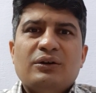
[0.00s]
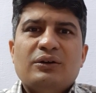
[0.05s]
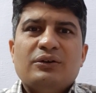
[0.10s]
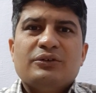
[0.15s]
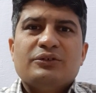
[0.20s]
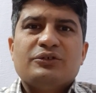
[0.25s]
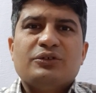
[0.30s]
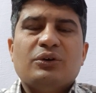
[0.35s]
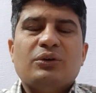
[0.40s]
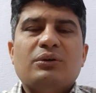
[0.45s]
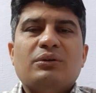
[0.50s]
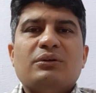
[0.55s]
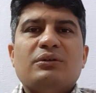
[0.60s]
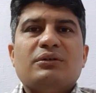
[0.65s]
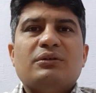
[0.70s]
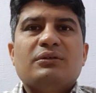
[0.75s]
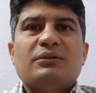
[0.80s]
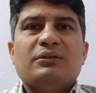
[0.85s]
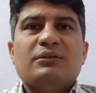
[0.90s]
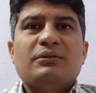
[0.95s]
So
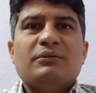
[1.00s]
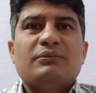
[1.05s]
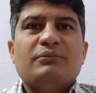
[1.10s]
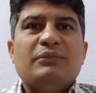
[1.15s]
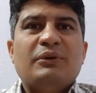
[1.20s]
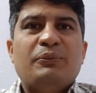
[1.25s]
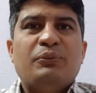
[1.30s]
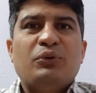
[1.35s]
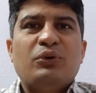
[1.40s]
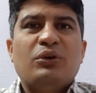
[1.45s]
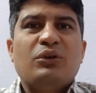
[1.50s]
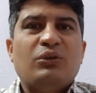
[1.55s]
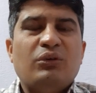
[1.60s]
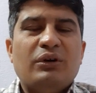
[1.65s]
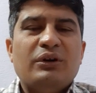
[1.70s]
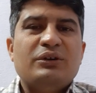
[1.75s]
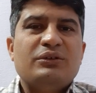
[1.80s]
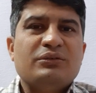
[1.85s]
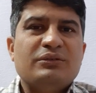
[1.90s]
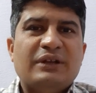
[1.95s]
before
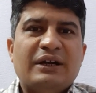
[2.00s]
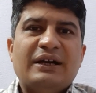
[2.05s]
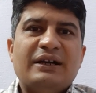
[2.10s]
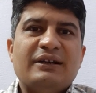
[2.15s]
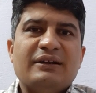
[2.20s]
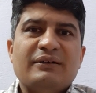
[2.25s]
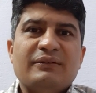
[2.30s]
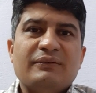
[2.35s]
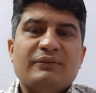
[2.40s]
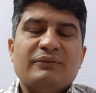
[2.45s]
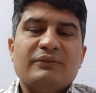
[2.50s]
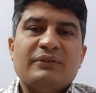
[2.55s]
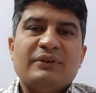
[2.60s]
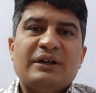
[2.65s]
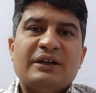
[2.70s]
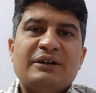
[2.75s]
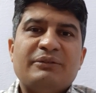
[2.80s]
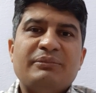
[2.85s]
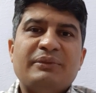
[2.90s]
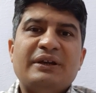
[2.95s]
going to that,
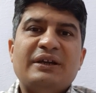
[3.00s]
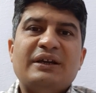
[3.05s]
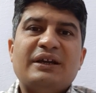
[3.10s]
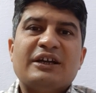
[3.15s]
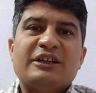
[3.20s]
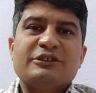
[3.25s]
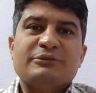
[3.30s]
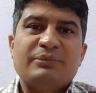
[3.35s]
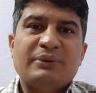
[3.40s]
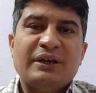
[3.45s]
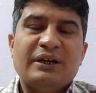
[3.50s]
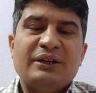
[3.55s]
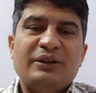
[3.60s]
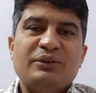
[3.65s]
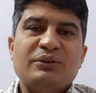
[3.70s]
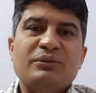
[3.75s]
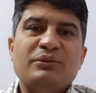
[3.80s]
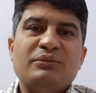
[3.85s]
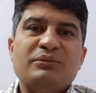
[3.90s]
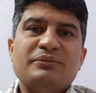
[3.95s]
let me explain
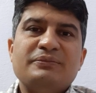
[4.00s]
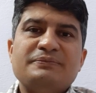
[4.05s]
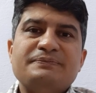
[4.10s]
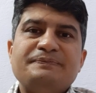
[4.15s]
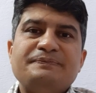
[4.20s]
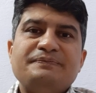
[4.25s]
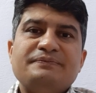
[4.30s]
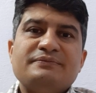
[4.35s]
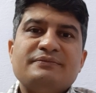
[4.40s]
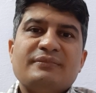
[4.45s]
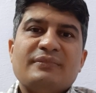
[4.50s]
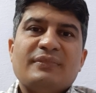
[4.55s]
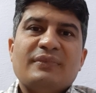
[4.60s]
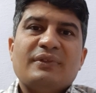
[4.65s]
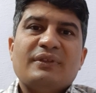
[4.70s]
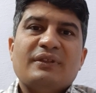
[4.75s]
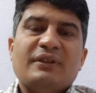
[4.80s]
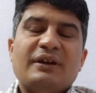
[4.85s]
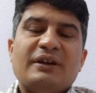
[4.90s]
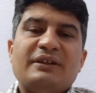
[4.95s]
you
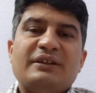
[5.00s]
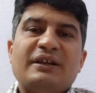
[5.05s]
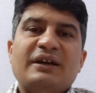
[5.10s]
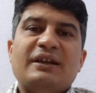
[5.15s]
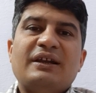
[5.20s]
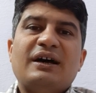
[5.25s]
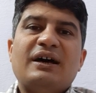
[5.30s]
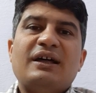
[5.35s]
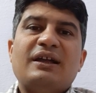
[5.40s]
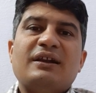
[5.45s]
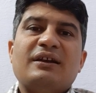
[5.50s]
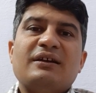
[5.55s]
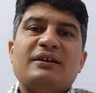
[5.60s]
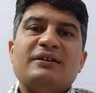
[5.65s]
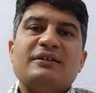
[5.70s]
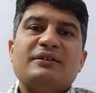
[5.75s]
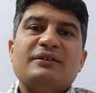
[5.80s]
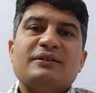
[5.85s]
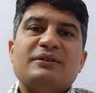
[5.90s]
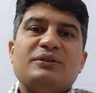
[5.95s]
that there are
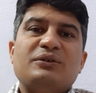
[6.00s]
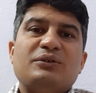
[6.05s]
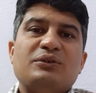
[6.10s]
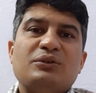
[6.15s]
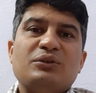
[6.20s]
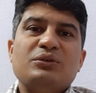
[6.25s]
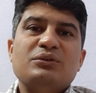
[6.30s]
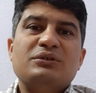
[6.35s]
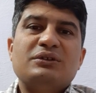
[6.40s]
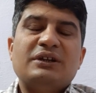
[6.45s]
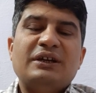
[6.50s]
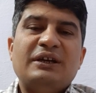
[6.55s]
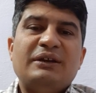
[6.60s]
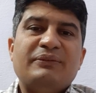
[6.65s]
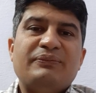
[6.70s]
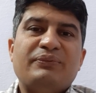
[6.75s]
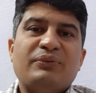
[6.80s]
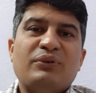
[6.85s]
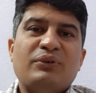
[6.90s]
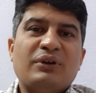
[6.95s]
2, 3,
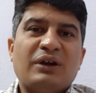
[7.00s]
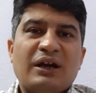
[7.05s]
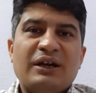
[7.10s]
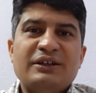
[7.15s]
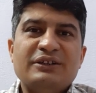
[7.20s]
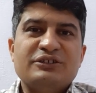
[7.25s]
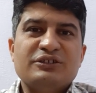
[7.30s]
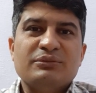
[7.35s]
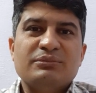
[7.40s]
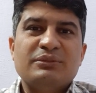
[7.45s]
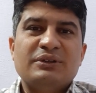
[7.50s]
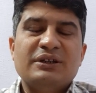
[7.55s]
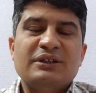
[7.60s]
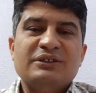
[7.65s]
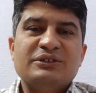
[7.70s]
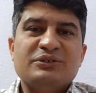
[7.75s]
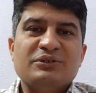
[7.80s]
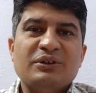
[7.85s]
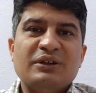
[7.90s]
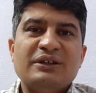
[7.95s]
4 kinds of the
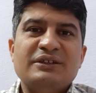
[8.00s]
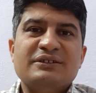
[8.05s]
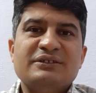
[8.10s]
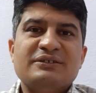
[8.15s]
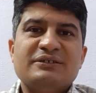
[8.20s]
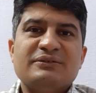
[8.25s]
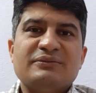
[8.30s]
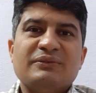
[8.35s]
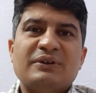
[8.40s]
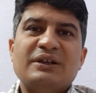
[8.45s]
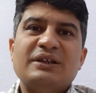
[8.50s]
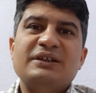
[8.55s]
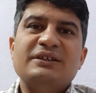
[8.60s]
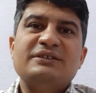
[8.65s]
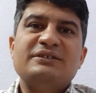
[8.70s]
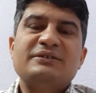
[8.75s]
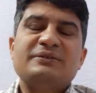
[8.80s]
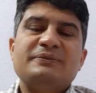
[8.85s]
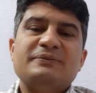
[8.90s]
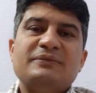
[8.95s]
insulins. One is
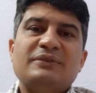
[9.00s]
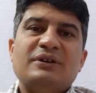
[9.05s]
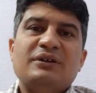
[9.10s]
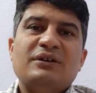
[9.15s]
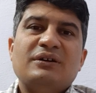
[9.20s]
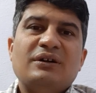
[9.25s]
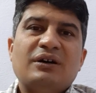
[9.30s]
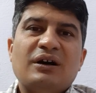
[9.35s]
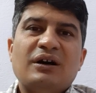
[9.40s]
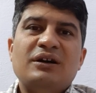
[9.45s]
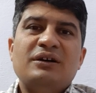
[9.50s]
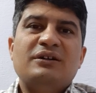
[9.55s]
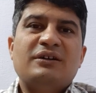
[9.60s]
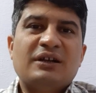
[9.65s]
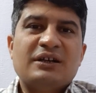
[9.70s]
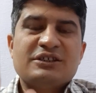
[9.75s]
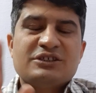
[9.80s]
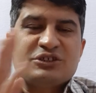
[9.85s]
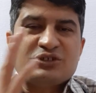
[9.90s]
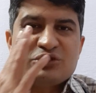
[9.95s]

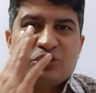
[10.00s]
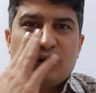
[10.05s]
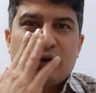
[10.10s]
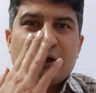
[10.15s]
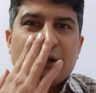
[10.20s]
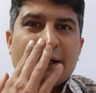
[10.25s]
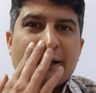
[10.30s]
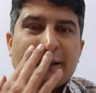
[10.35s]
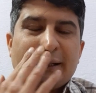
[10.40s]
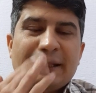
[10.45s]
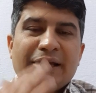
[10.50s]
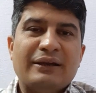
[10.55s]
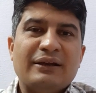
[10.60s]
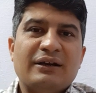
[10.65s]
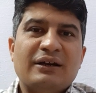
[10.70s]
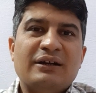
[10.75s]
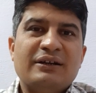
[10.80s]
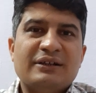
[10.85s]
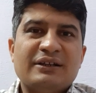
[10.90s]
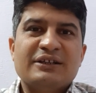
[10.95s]
ultra short acting.
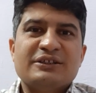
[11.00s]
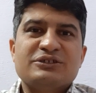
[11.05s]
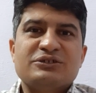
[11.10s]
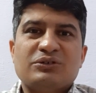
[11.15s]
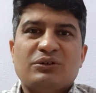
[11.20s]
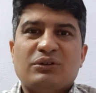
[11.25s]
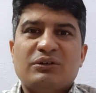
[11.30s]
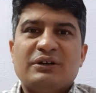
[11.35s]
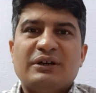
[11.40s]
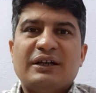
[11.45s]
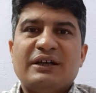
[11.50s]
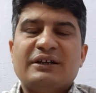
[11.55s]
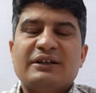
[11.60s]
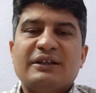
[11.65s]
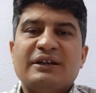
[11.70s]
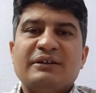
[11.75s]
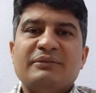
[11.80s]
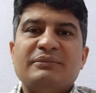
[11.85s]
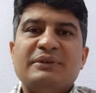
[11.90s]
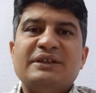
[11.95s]
Ultra short
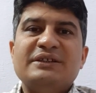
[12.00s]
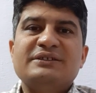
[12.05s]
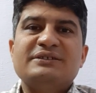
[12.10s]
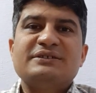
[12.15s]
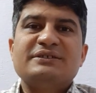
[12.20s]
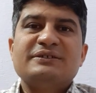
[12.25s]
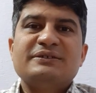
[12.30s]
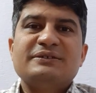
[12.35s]
acting means